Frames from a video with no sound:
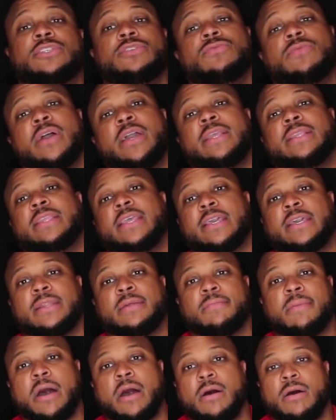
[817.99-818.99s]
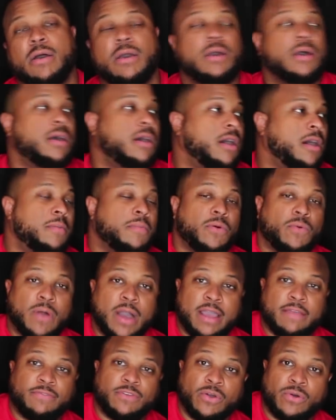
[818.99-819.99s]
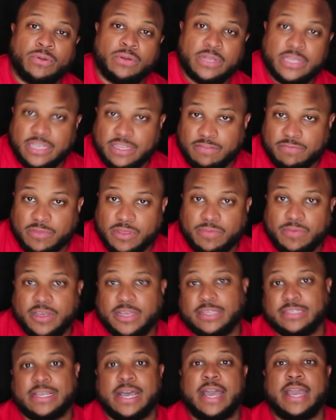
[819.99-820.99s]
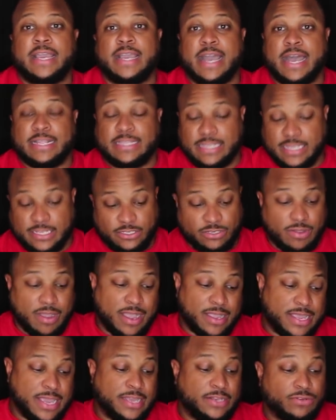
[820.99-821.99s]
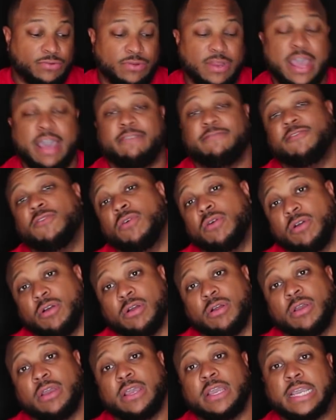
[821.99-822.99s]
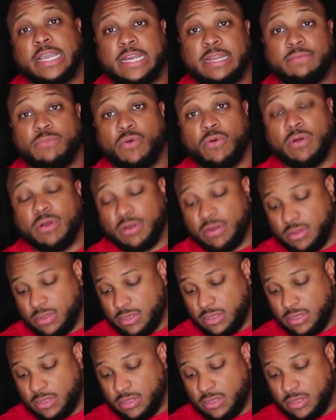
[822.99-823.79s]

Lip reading: You ain't thinking about, oh, my wife gonna leave me because I ain't got this or I can't do that for her anymore.